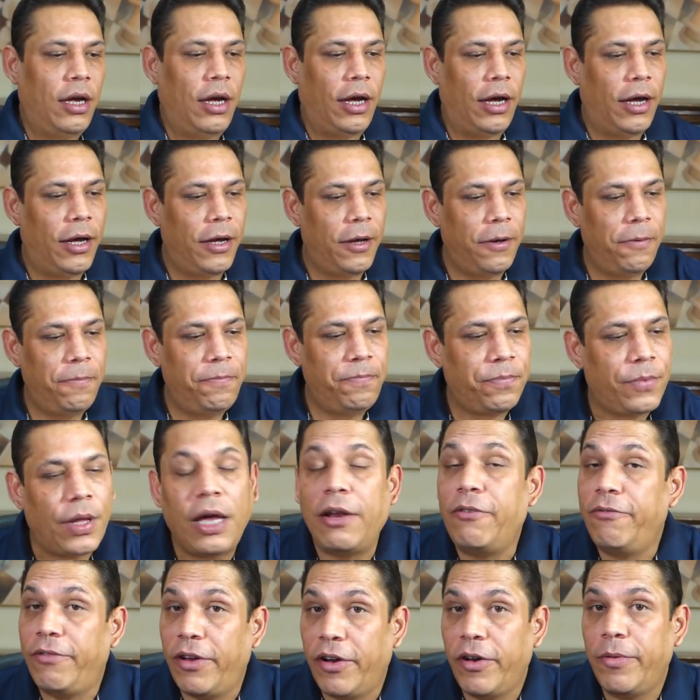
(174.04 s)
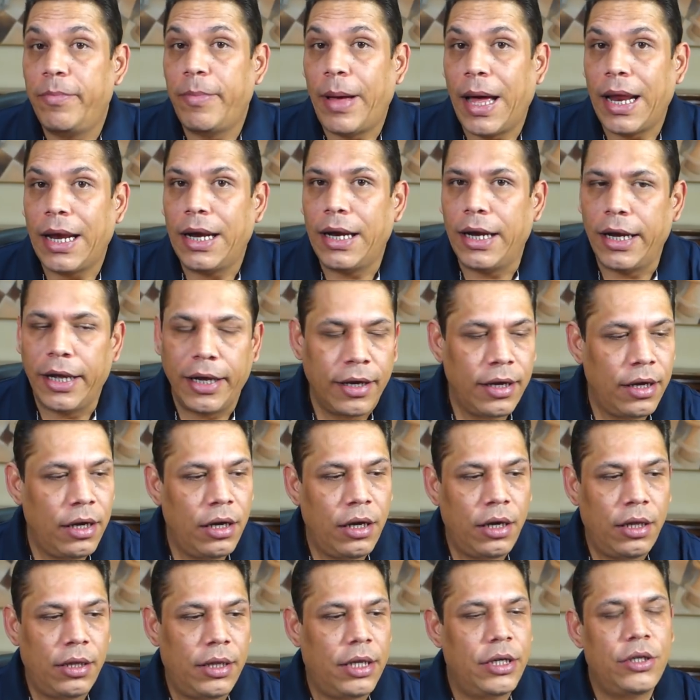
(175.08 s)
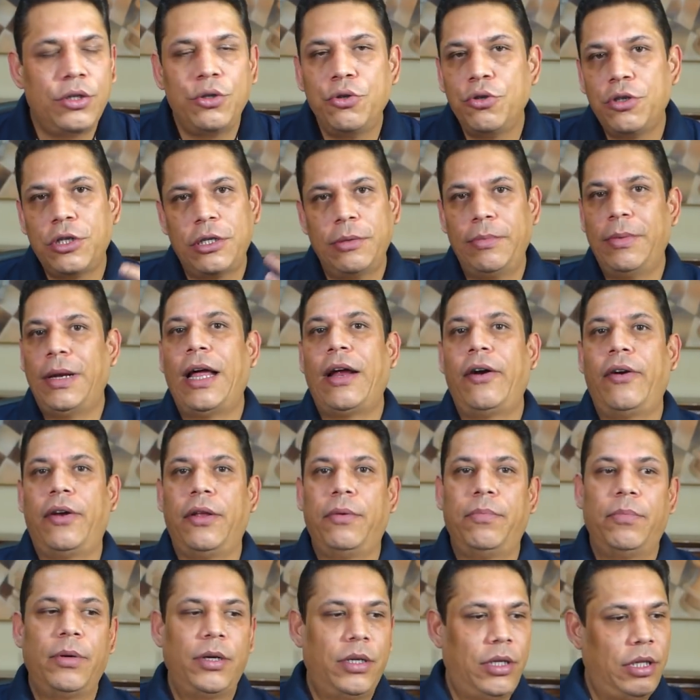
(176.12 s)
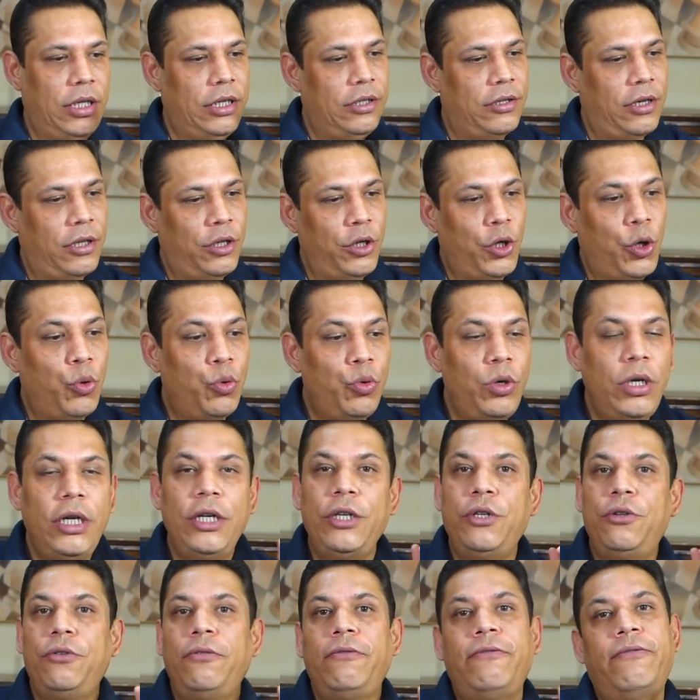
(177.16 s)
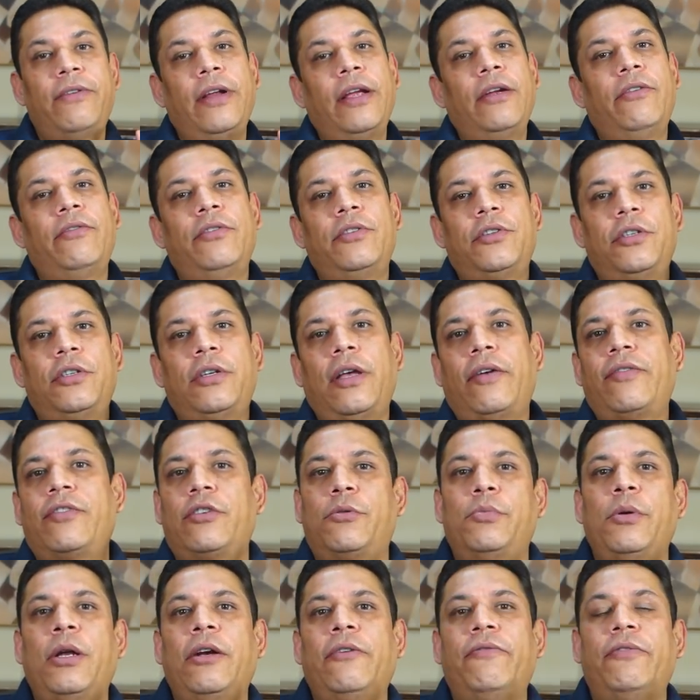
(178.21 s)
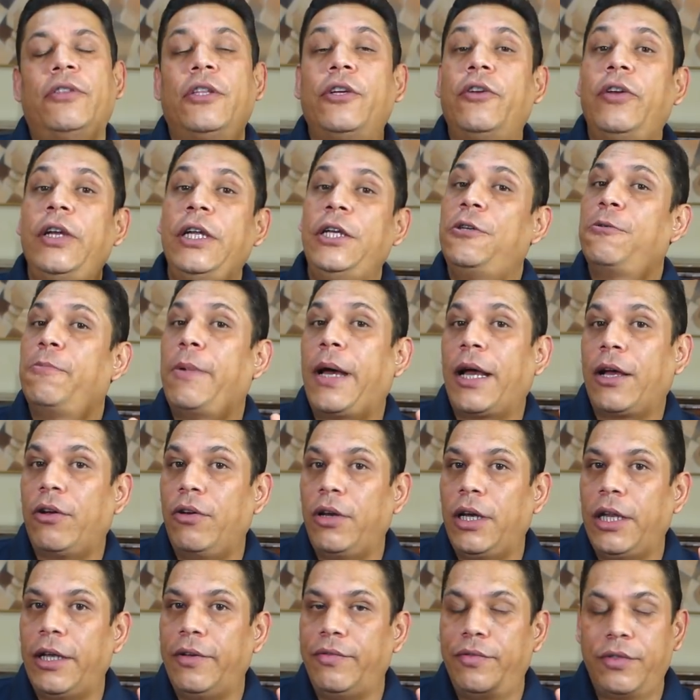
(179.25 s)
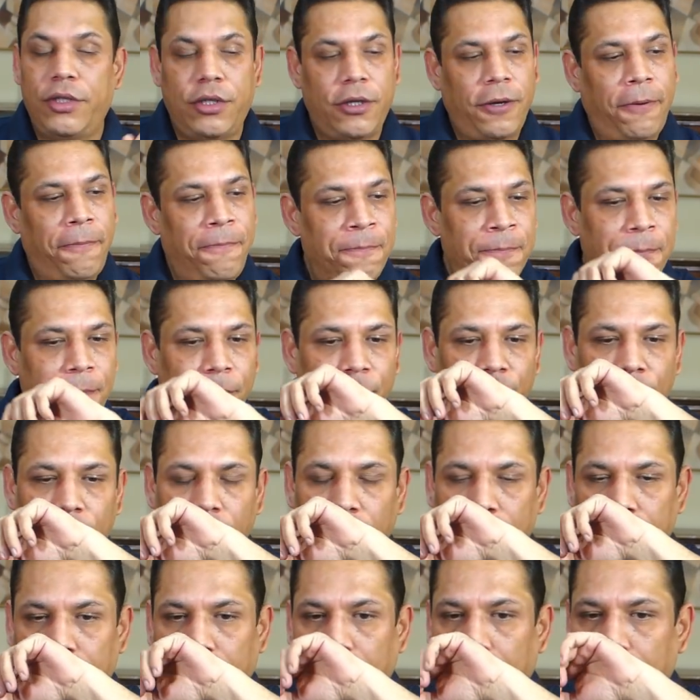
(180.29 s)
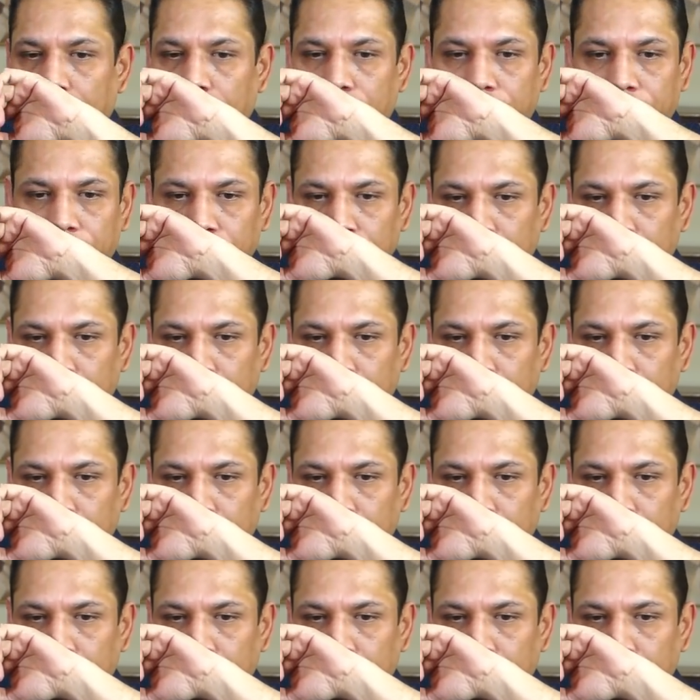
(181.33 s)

um, and very manly. There's no similarity, but these are the only two fragrances I've smelled with green tobacco leaves. Now,